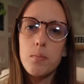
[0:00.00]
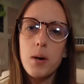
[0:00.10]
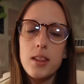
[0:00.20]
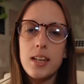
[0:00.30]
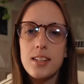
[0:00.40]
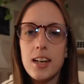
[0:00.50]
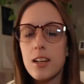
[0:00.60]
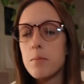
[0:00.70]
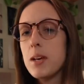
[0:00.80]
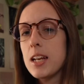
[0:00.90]
but they did
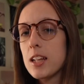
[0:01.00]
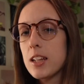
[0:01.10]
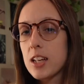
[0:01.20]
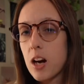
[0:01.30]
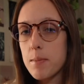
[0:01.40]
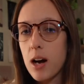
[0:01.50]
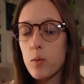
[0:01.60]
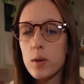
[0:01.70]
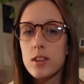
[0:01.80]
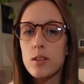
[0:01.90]
immediately come out
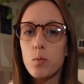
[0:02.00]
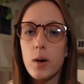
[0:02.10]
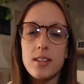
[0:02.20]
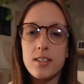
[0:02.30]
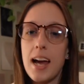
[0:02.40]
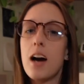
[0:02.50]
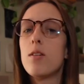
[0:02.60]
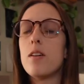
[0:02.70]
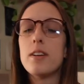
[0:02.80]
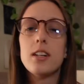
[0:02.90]
with what is now
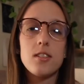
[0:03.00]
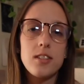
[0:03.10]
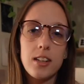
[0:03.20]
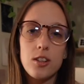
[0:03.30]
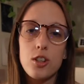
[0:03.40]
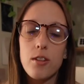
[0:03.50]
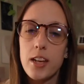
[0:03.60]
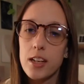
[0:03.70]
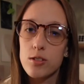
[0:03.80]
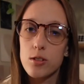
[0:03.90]
a very signature
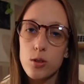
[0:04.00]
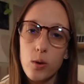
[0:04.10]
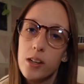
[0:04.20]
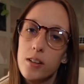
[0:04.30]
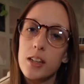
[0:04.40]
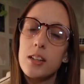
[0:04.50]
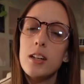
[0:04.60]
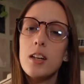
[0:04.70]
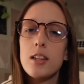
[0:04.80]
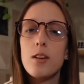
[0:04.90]
thing to Toyota,
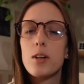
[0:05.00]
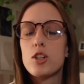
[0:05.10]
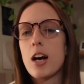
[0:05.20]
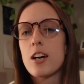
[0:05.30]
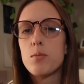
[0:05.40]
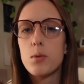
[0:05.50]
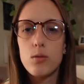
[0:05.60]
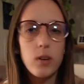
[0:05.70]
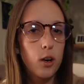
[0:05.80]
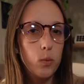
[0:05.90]
the retractable rear